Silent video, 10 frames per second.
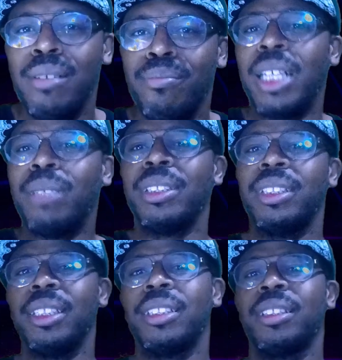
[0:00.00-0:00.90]
bad
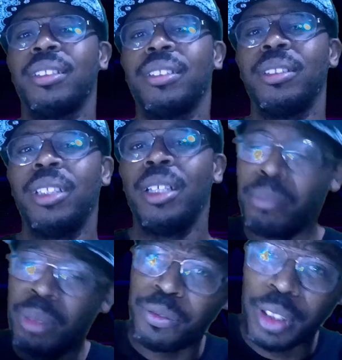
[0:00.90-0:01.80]
mistake,
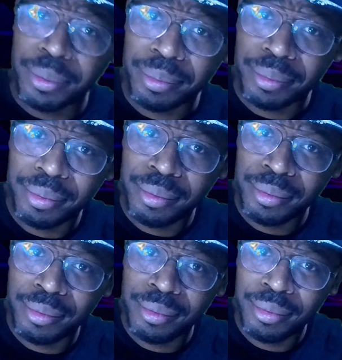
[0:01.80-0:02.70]
but fun
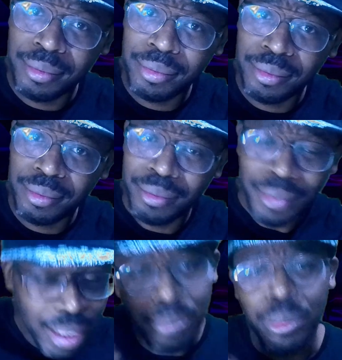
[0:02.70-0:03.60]
but